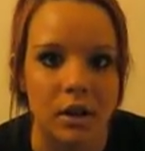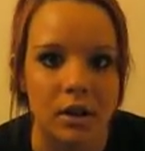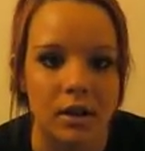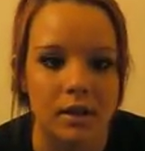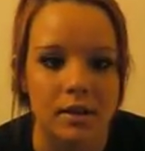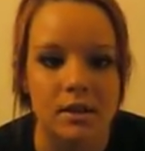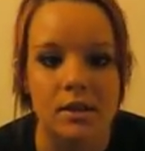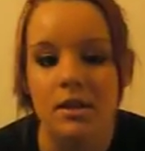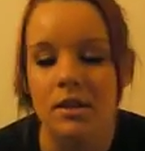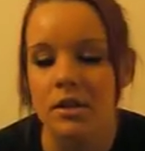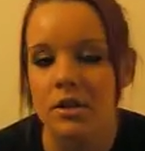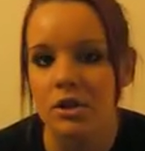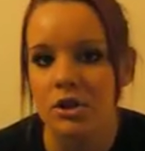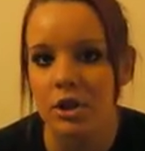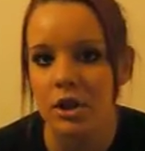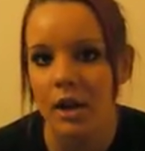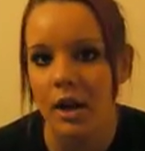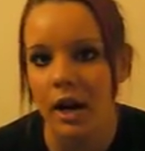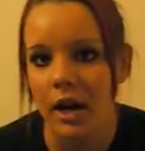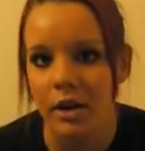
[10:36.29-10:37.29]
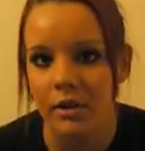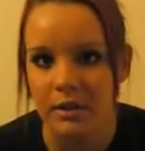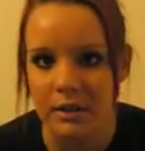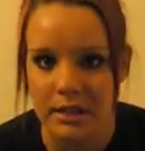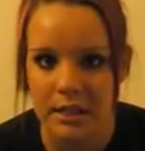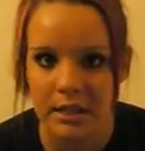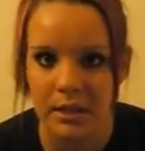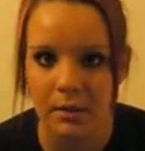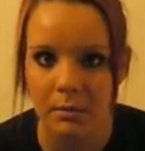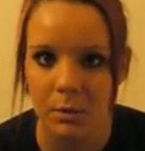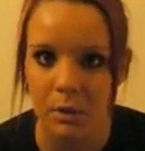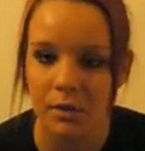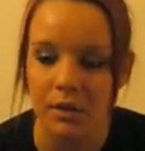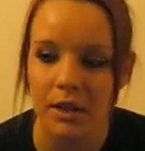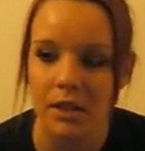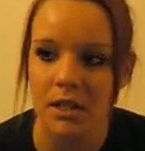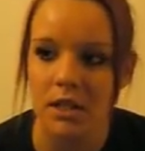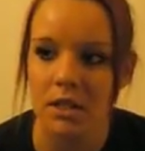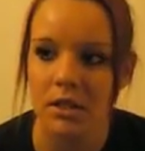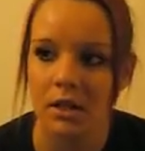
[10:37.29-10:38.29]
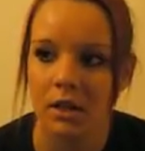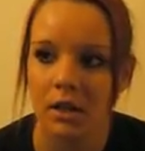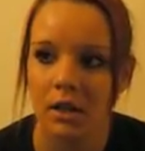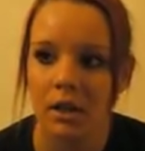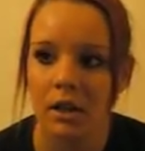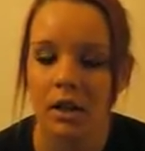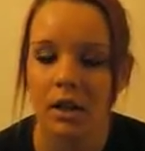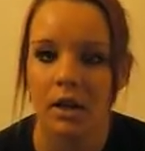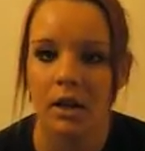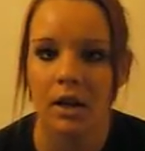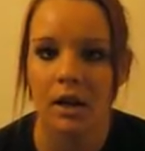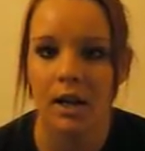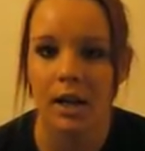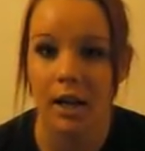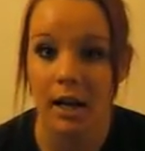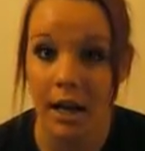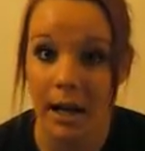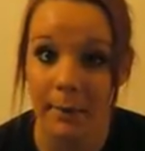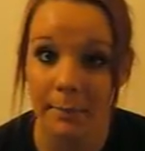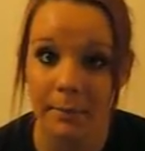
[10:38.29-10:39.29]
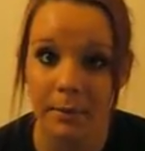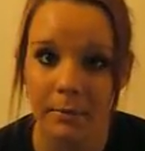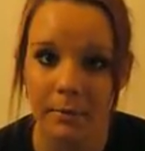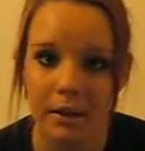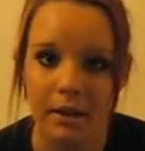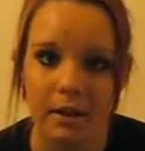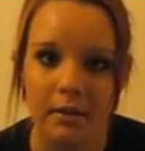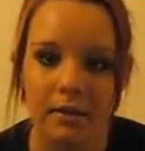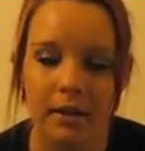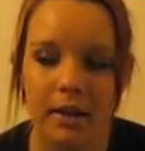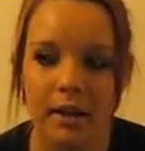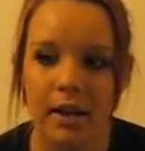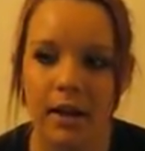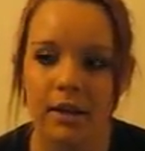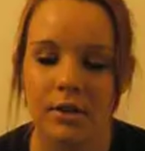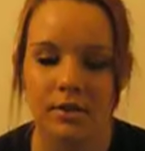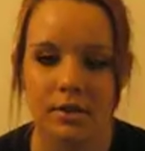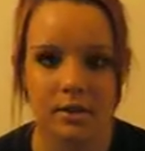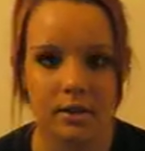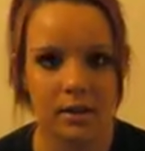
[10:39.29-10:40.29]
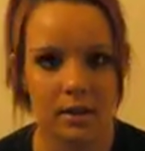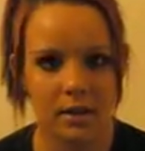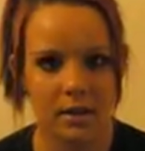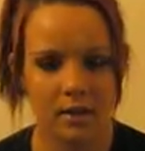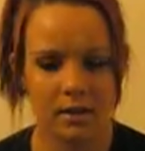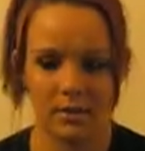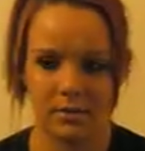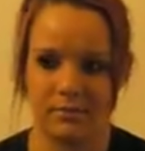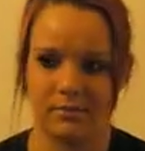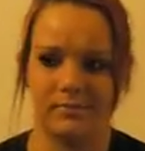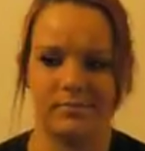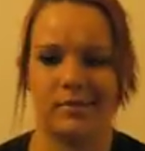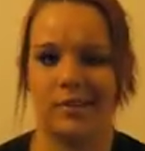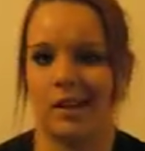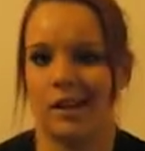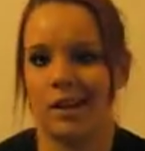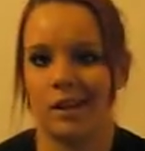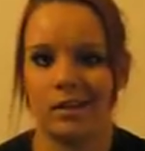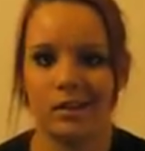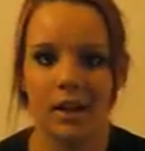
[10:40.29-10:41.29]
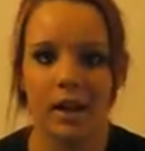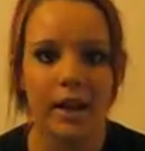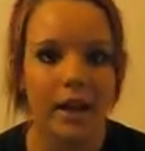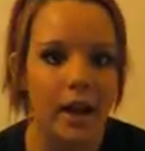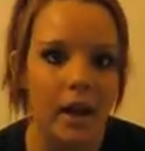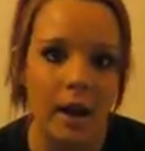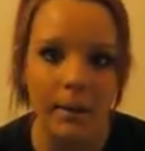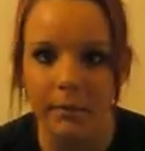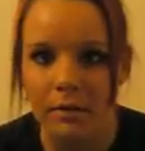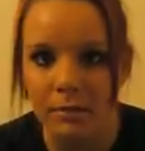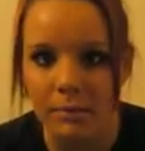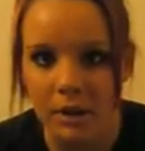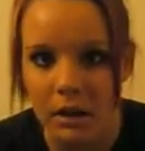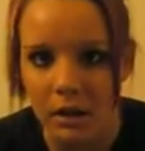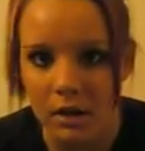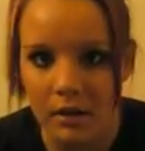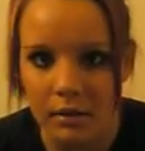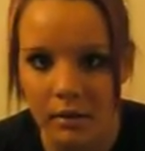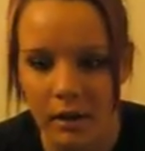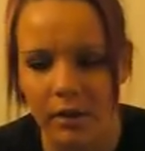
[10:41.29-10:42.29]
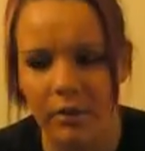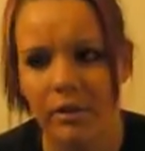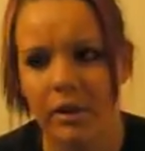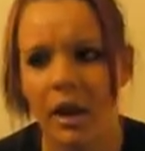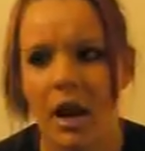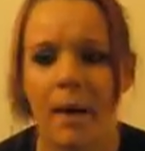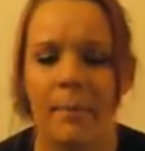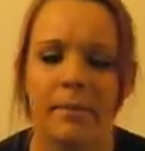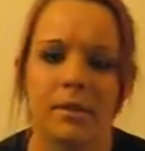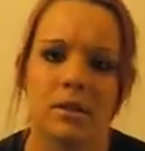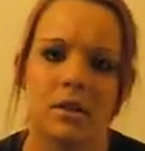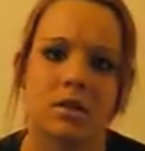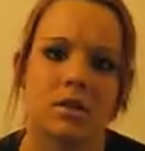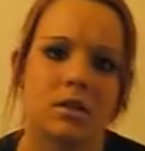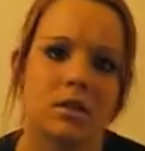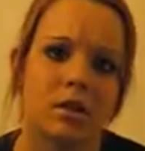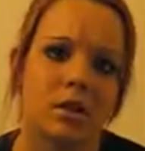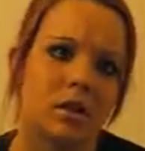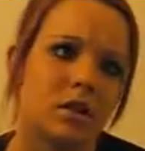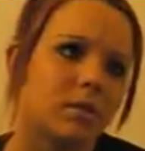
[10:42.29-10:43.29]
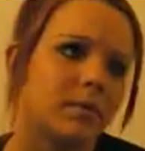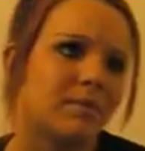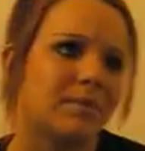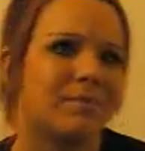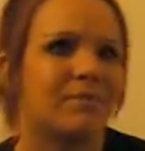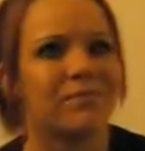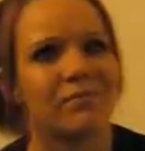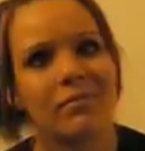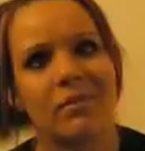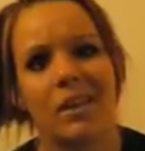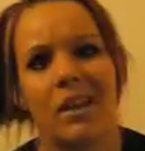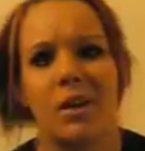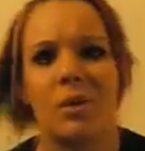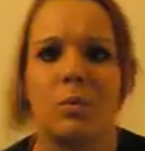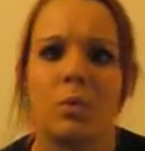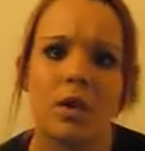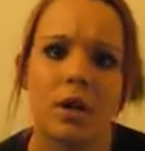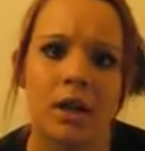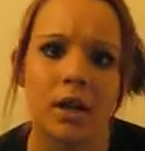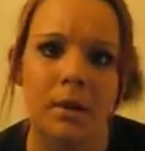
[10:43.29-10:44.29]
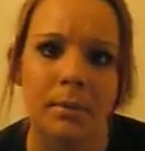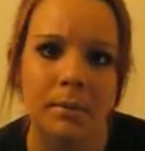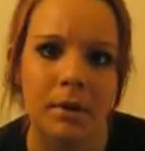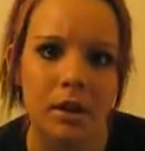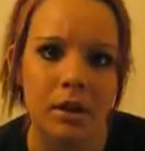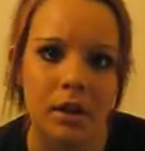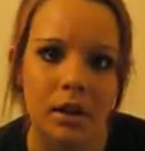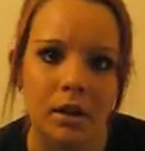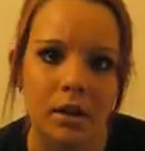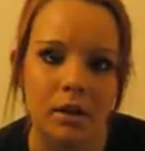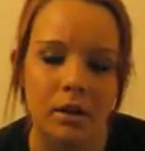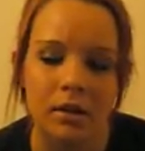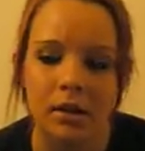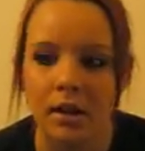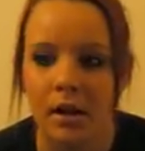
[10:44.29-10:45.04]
That's shit I only see in movies, and it happened to me. Like, I used to think, that can't happen to me. That only happens to, like, 1 in a million.